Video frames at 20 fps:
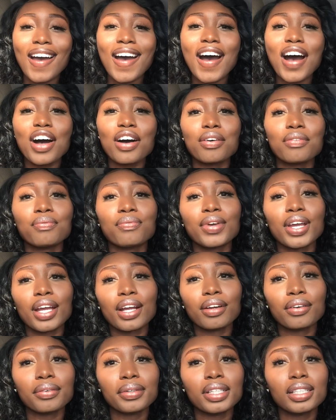a
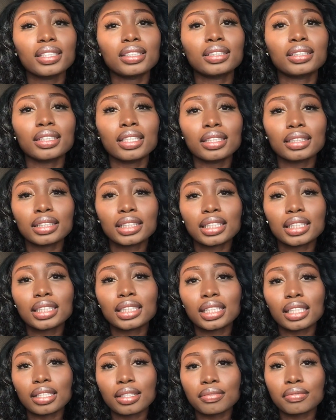very
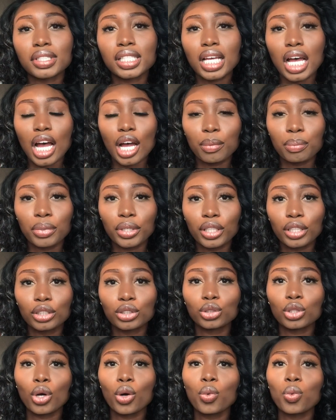sensitive topic.
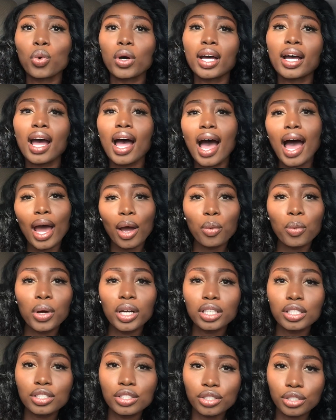So what I
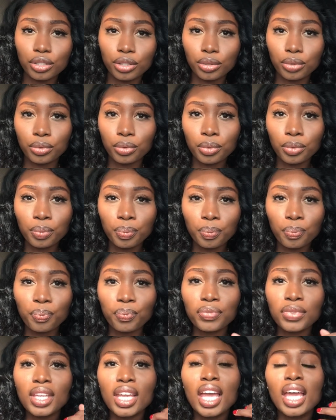want to do
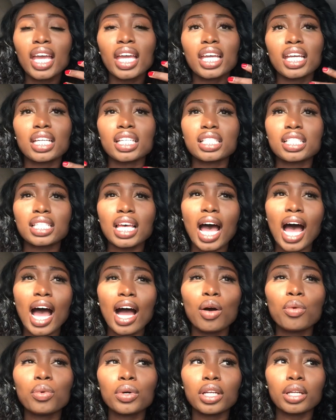is I
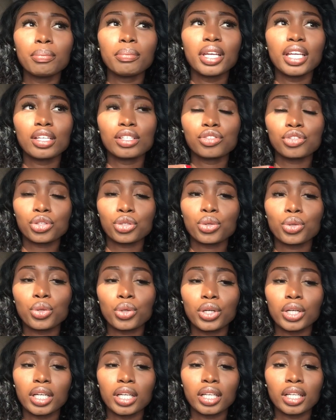want to make
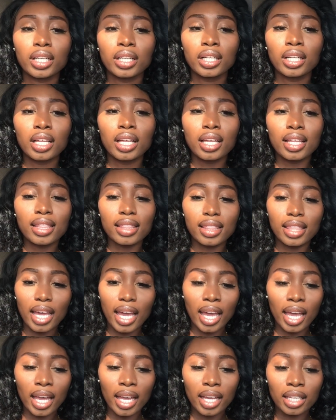sure
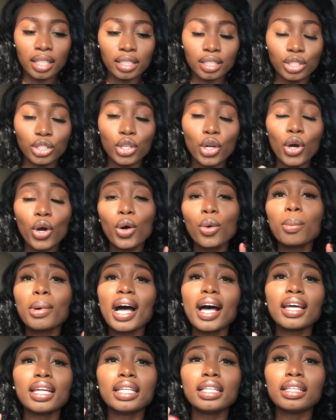that
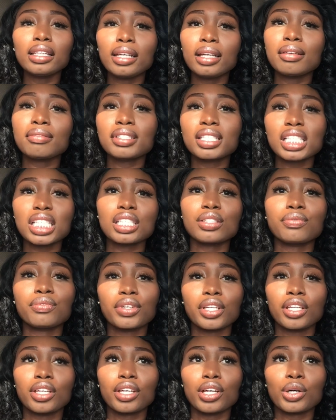nobody leaves this
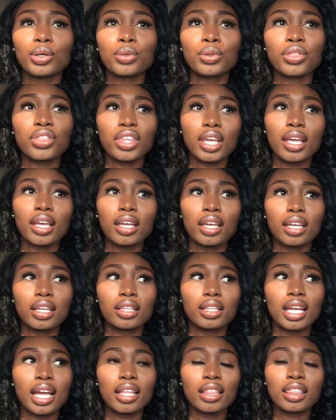video thinking
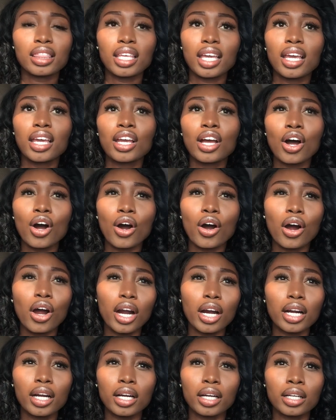that they
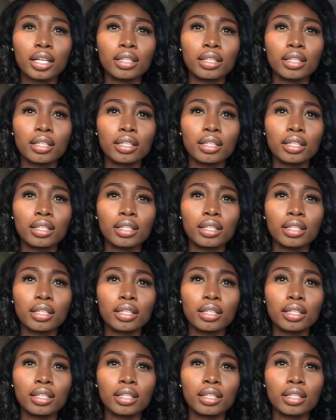are